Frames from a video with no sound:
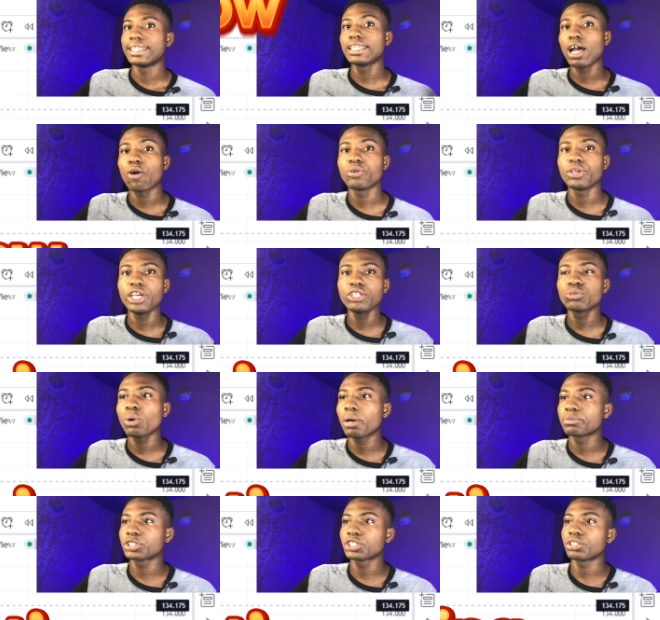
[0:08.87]
now here's
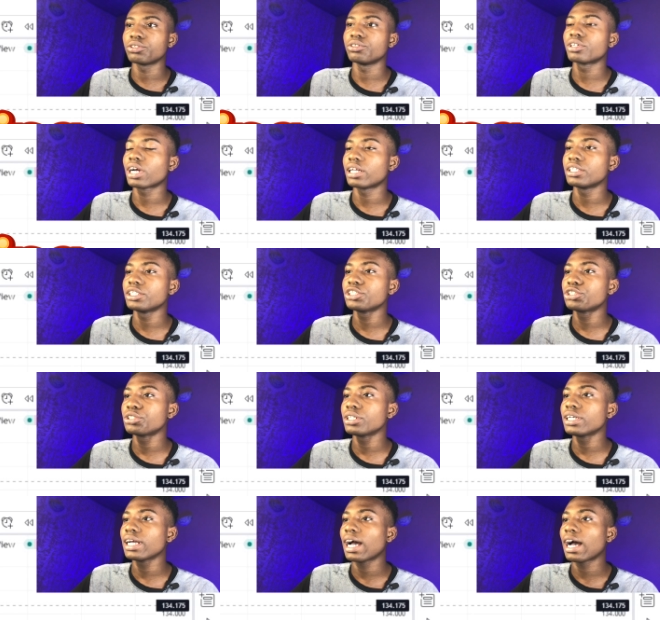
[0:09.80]
what i'm saying you can
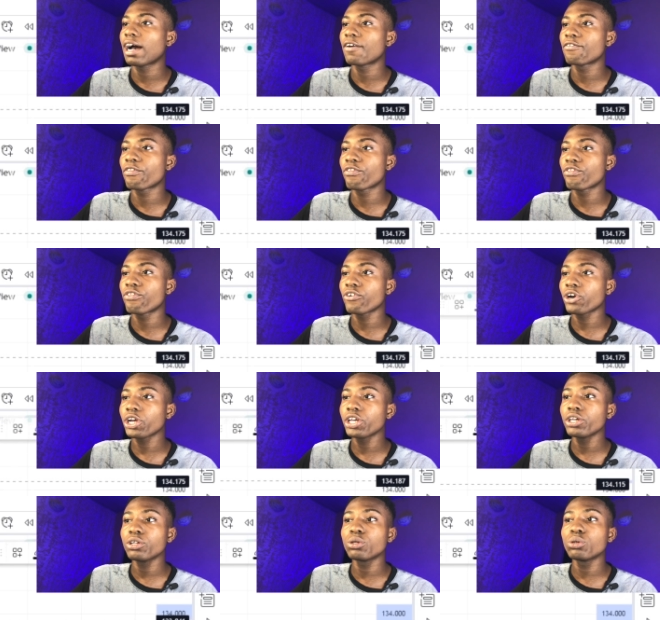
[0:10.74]
literally have
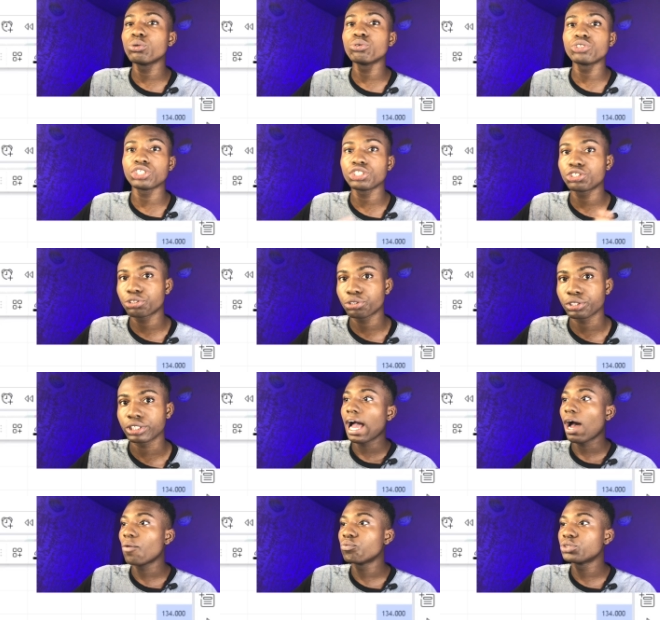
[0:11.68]
three losing trades
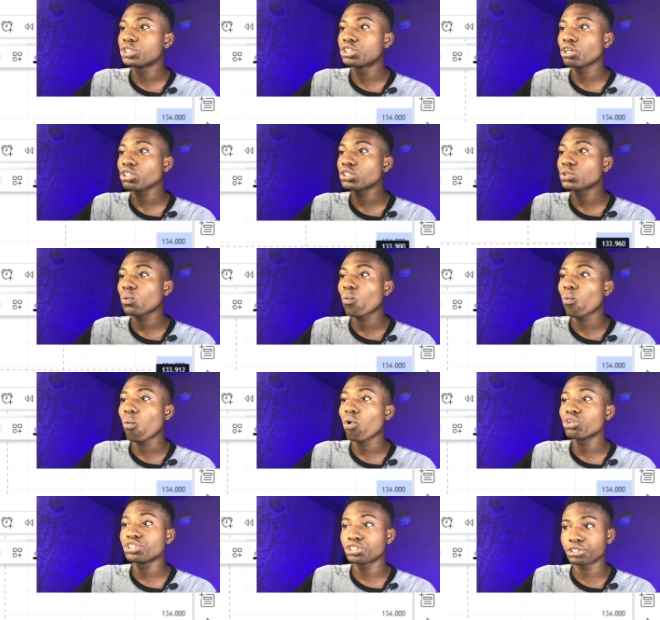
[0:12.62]
and with just
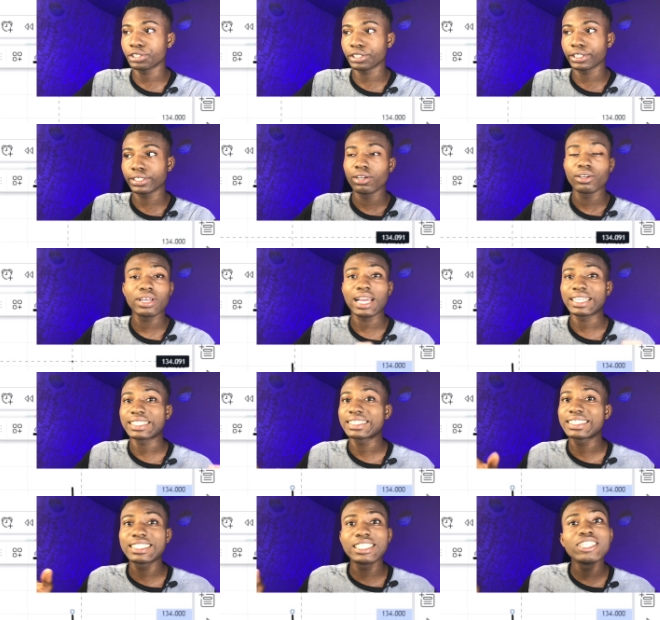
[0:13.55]
one trade you can
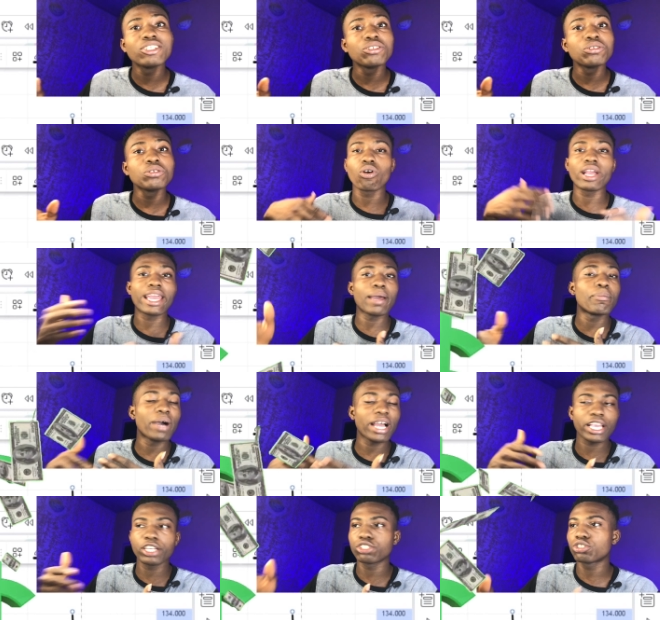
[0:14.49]
still get back